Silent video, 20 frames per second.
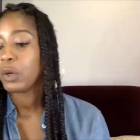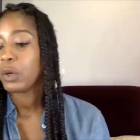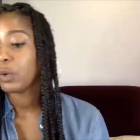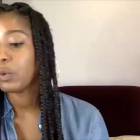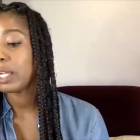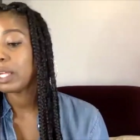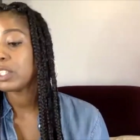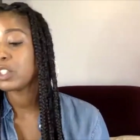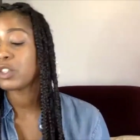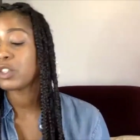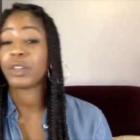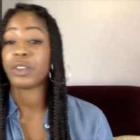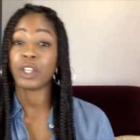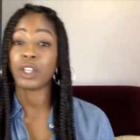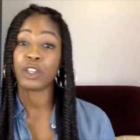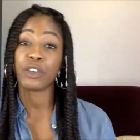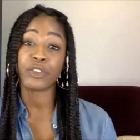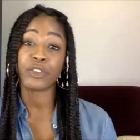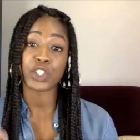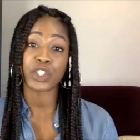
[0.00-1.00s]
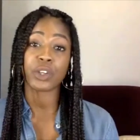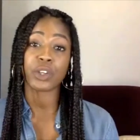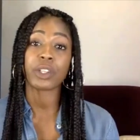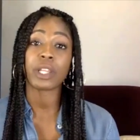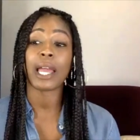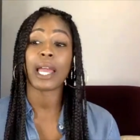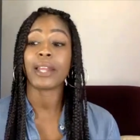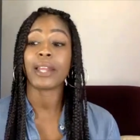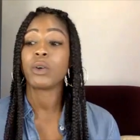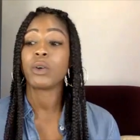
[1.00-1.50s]
Well, that's great. Thank you for sharing
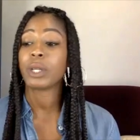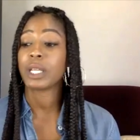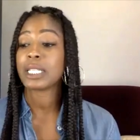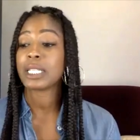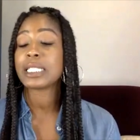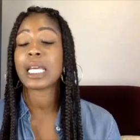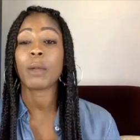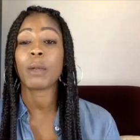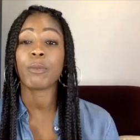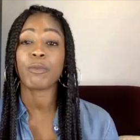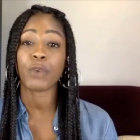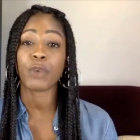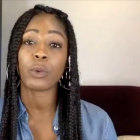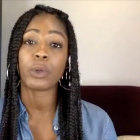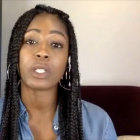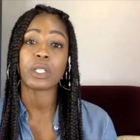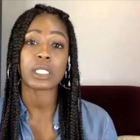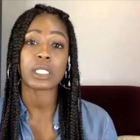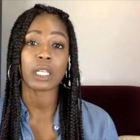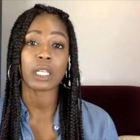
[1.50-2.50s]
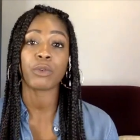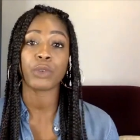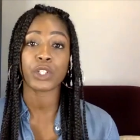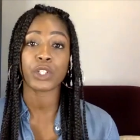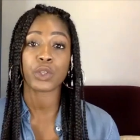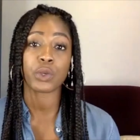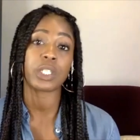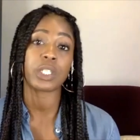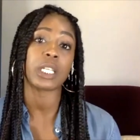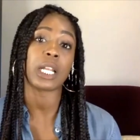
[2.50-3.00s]
that. I know Kids Help Phone is a
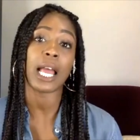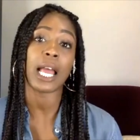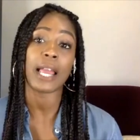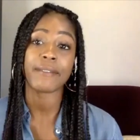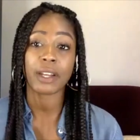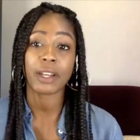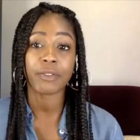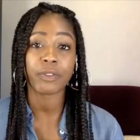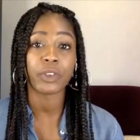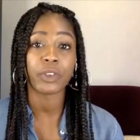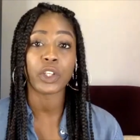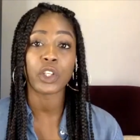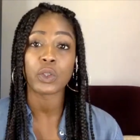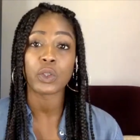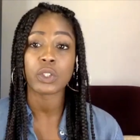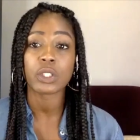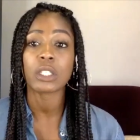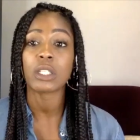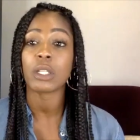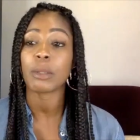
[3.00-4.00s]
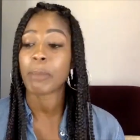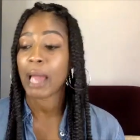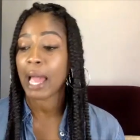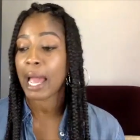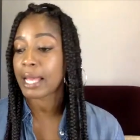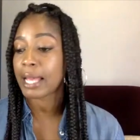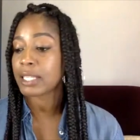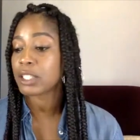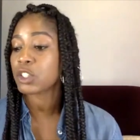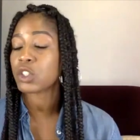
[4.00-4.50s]
resource that I've definitely used in the
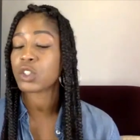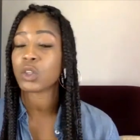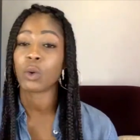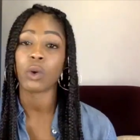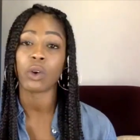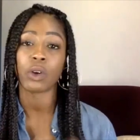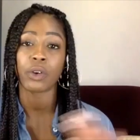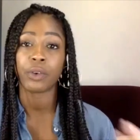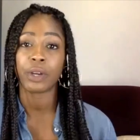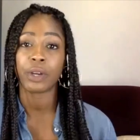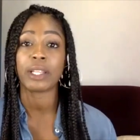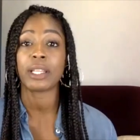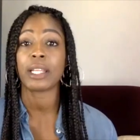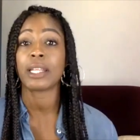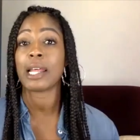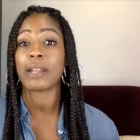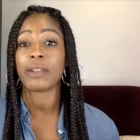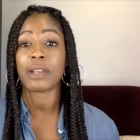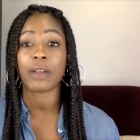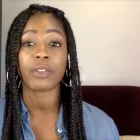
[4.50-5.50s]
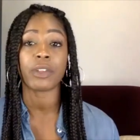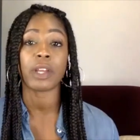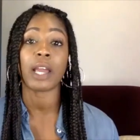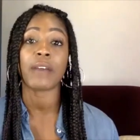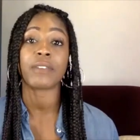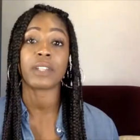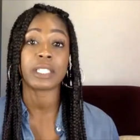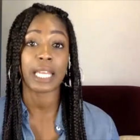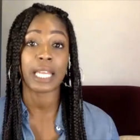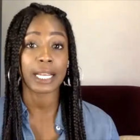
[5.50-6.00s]
past. So great. And then now they
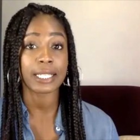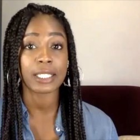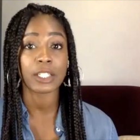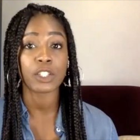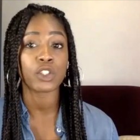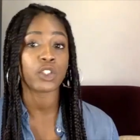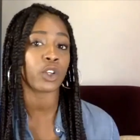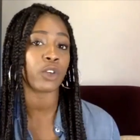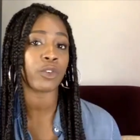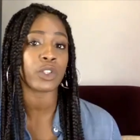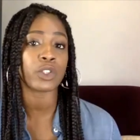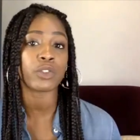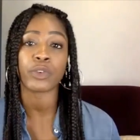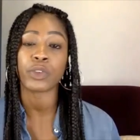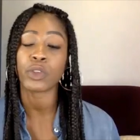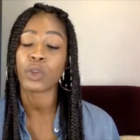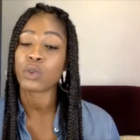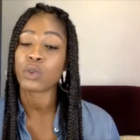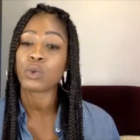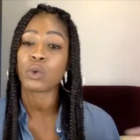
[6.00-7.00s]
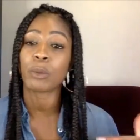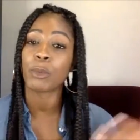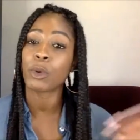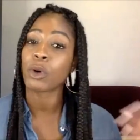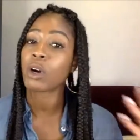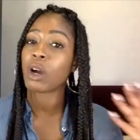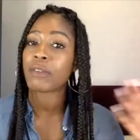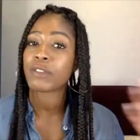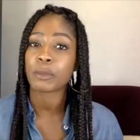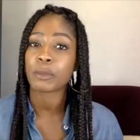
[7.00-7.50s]
have the texting service for those who are more
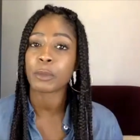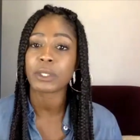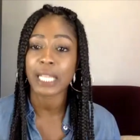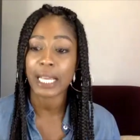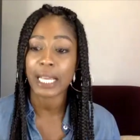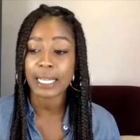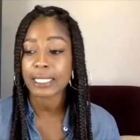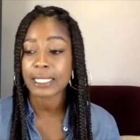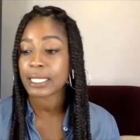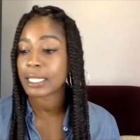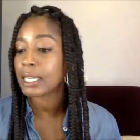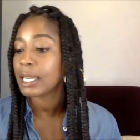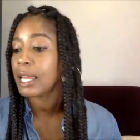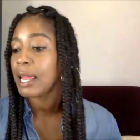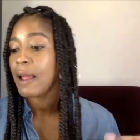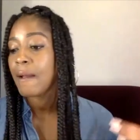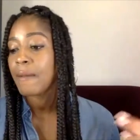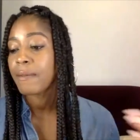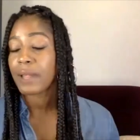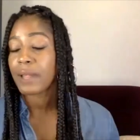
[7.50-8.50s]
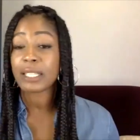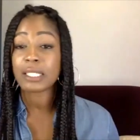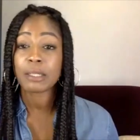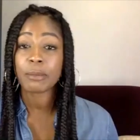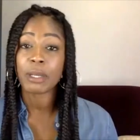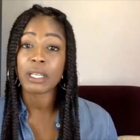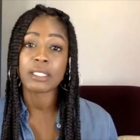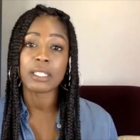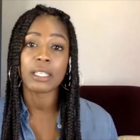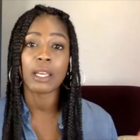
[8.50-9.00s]
comfortable texting. That's
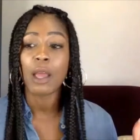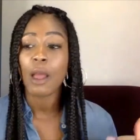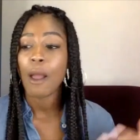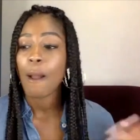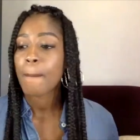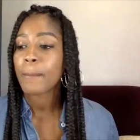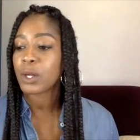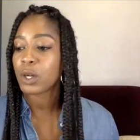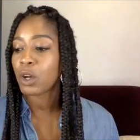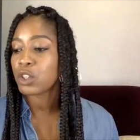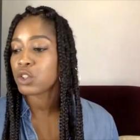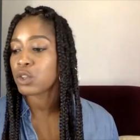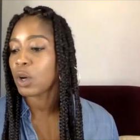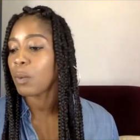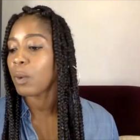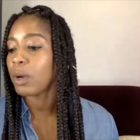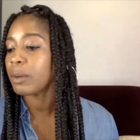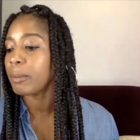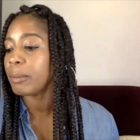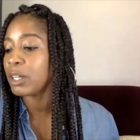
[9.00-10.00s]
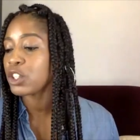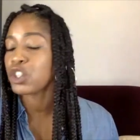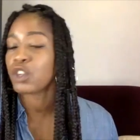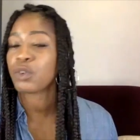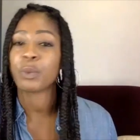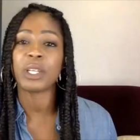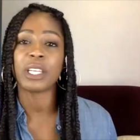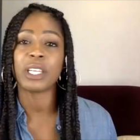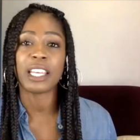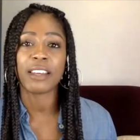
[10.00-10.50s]
amazing. But also I want to make sure
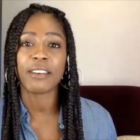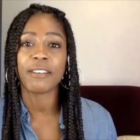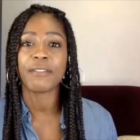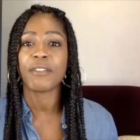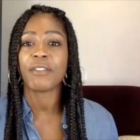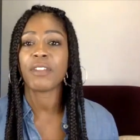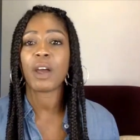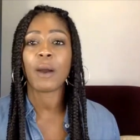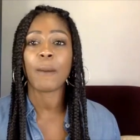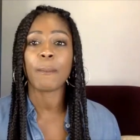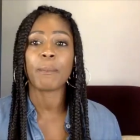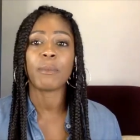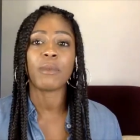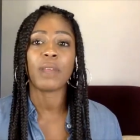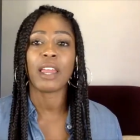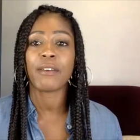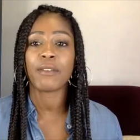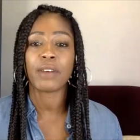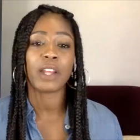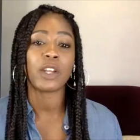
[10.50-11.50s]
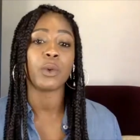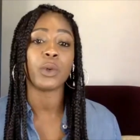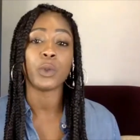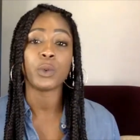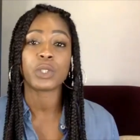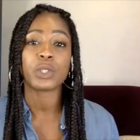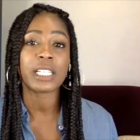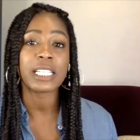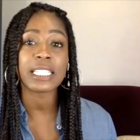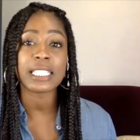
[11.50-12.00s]
we give anyone
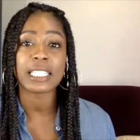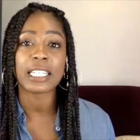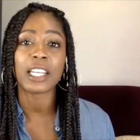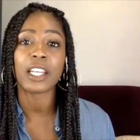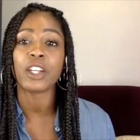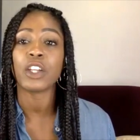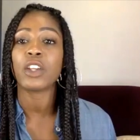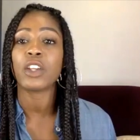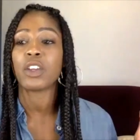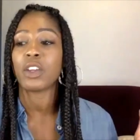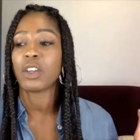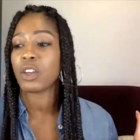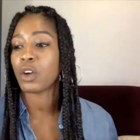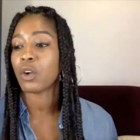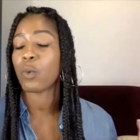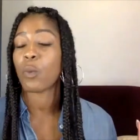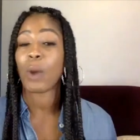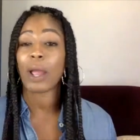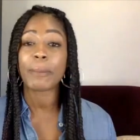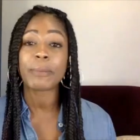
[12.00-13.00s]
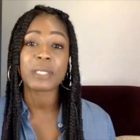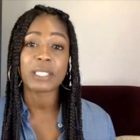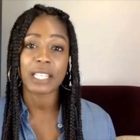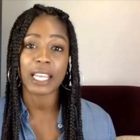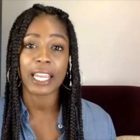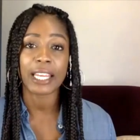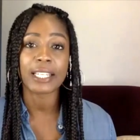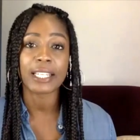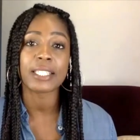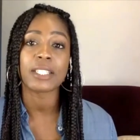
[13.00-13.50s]
who's listening your
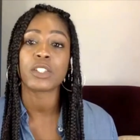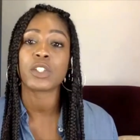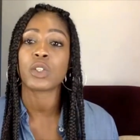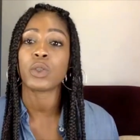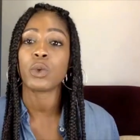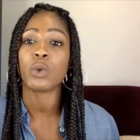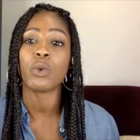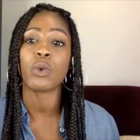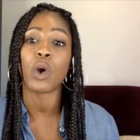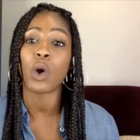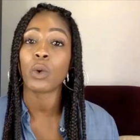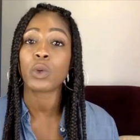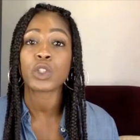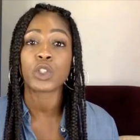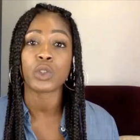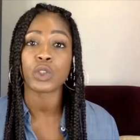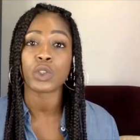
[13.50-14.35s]
website to go to.